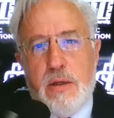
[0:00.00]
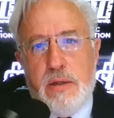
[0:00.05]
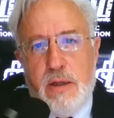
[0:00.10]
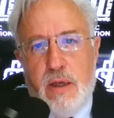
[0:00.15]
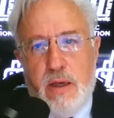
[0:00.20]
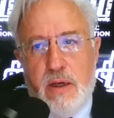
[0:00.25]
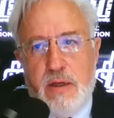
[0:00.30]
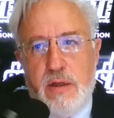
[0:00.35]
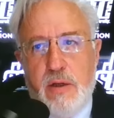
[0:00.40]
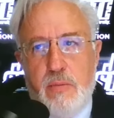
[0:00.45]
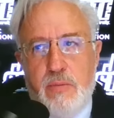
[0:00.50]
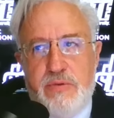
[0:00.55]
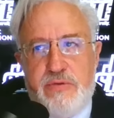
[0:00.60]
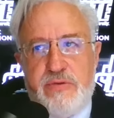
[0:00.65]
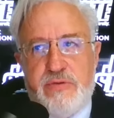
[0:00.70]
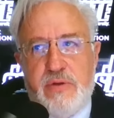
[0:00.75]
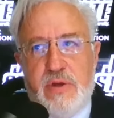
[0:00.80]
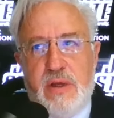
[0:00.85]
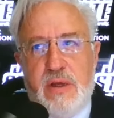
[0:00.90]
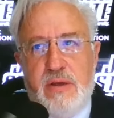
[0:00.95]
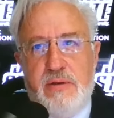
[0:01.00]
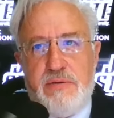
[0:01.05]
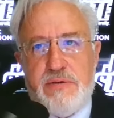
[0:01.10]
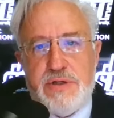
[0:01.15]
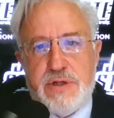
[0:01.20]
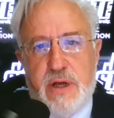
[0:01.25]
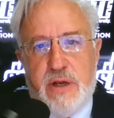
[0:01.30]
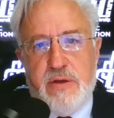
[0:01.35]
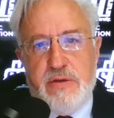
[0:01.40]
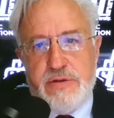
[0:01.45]
Yeah, you would see
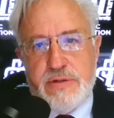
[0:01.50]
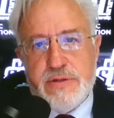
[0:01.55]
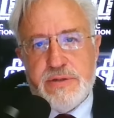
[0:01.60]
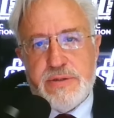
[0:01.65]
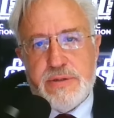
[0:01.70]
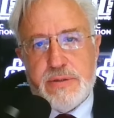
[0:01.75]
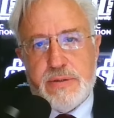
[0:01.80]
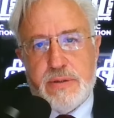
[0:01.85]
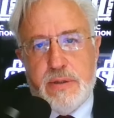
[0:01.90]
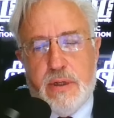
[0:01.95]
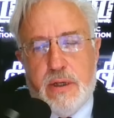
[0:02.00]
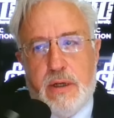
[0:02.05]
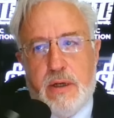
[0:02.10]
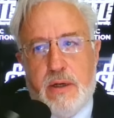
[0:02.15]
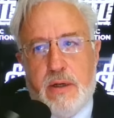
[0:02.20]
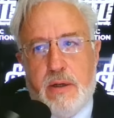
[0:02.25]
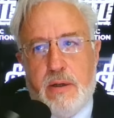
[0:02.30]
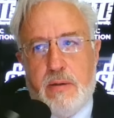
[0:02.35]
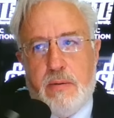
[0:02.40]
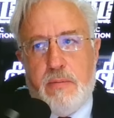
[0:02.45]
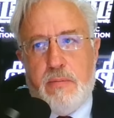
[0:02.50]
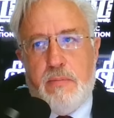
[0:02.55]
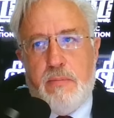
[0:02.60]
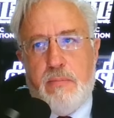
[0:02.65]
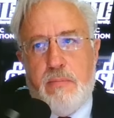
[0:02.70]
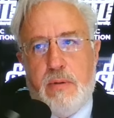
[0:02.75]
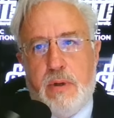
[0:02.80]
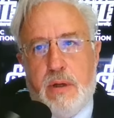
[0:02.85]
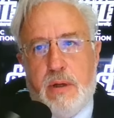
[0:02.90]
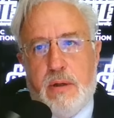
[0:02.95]
changes in
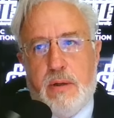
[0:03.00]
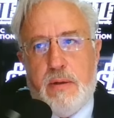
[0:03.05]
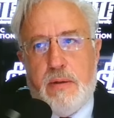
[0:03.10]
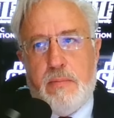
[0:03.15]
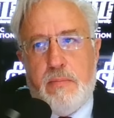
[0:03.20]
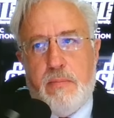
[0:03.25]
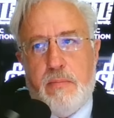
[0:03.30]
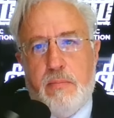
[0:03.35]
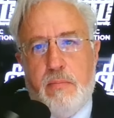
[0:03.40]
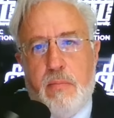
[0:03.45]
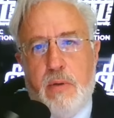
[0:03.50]
the